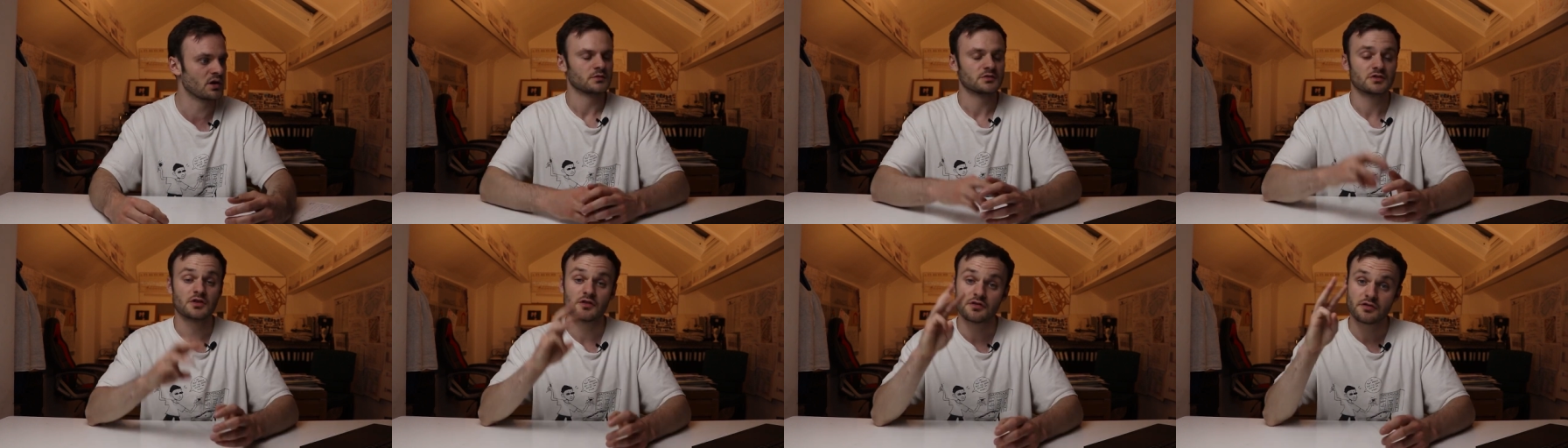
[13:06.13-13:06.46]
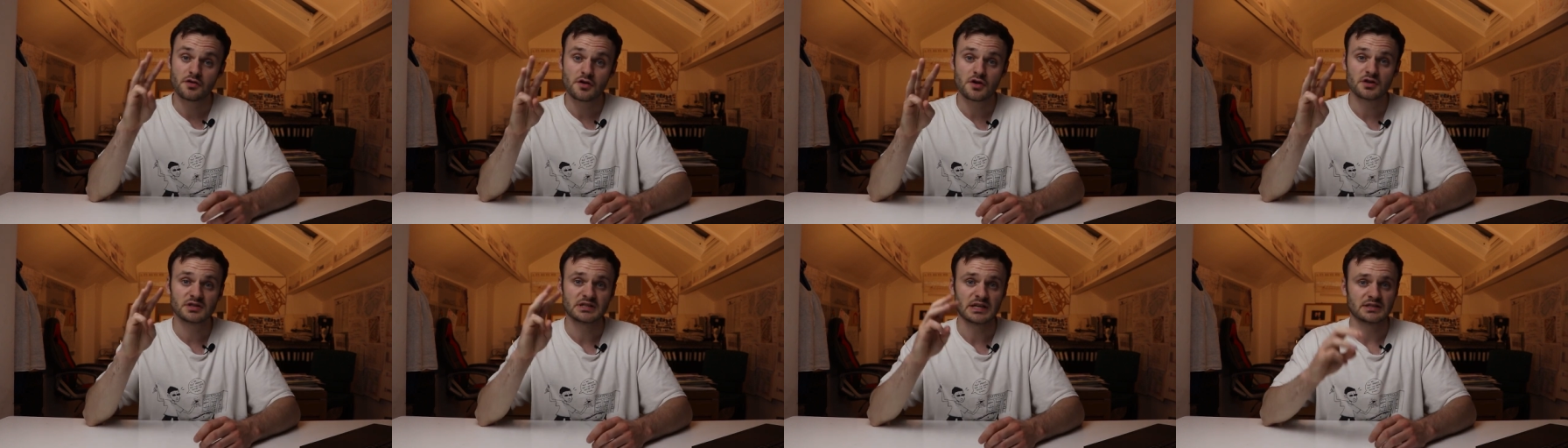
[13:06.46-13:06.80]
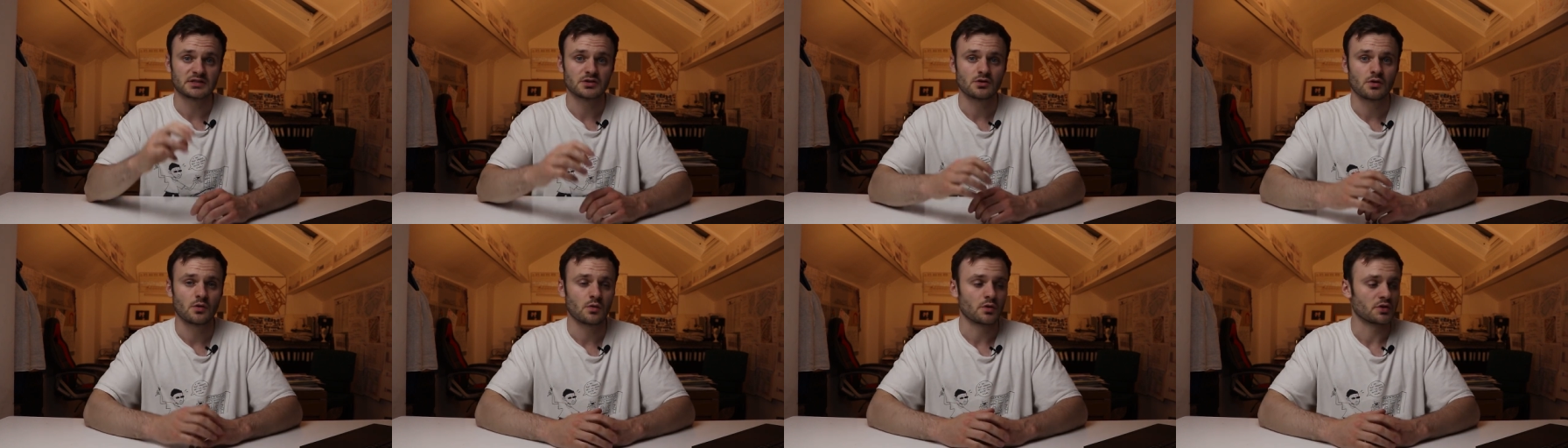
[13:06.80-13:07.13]
So the third
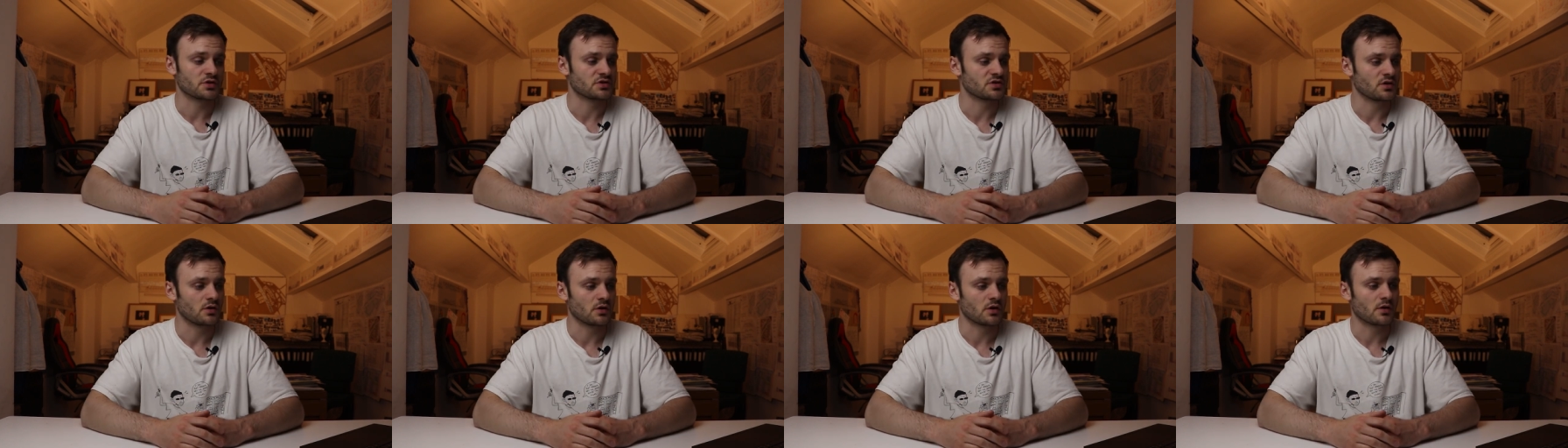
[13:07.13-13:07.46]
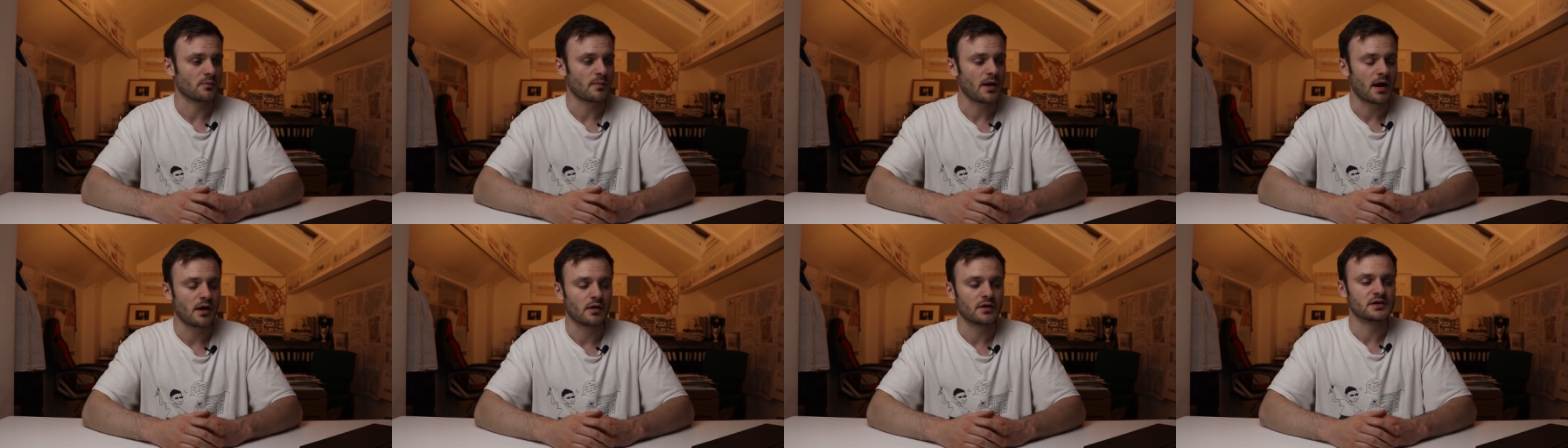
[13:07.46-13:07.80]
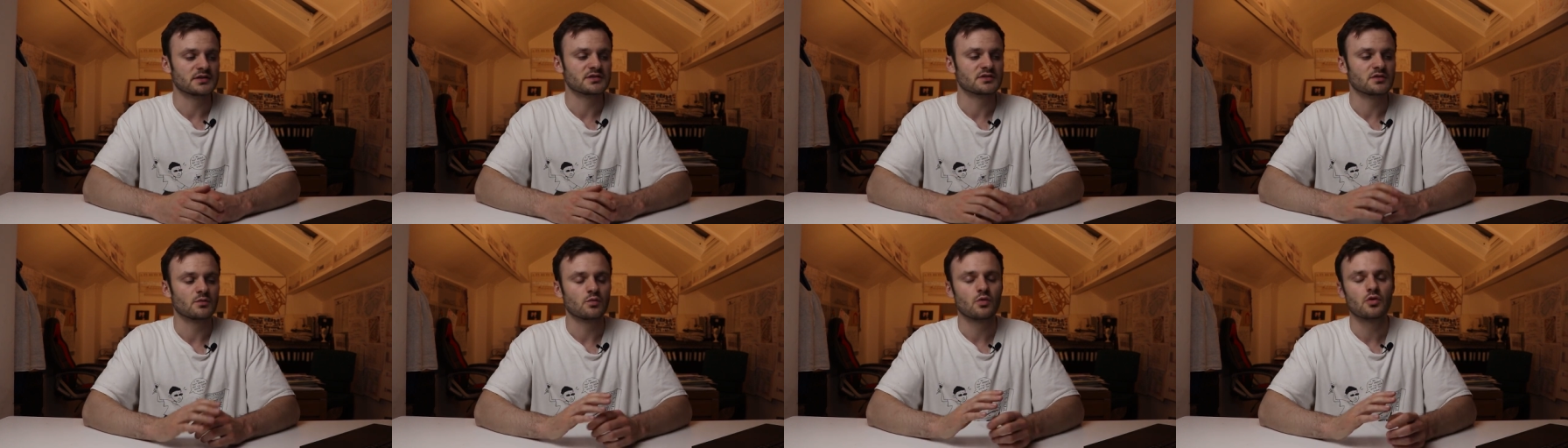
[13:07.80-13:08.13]
tattoo I want to talk about
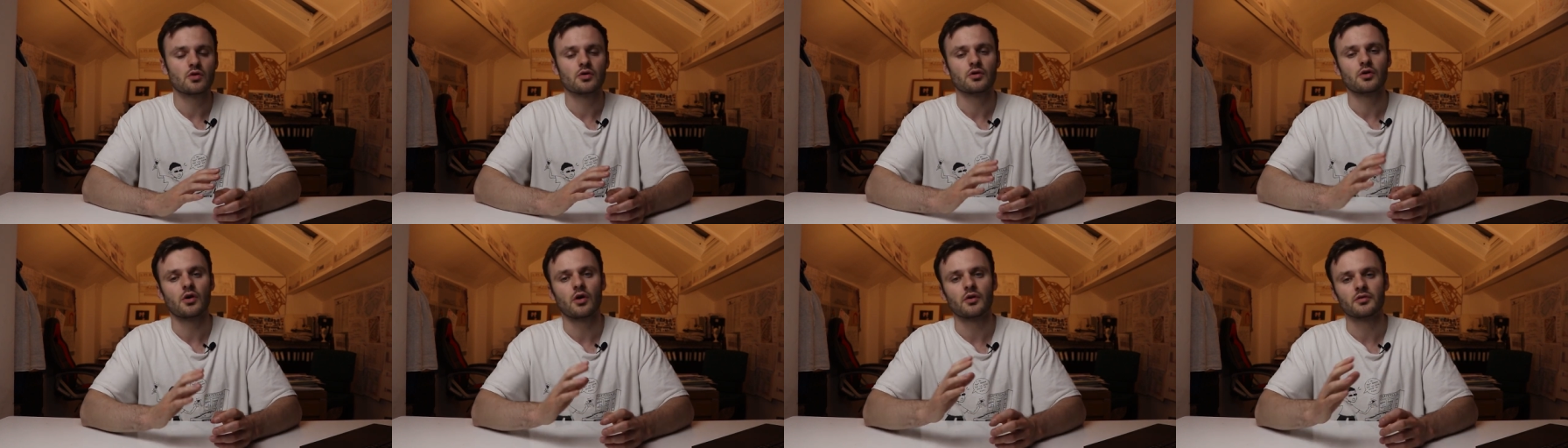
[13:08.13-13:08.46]
is the one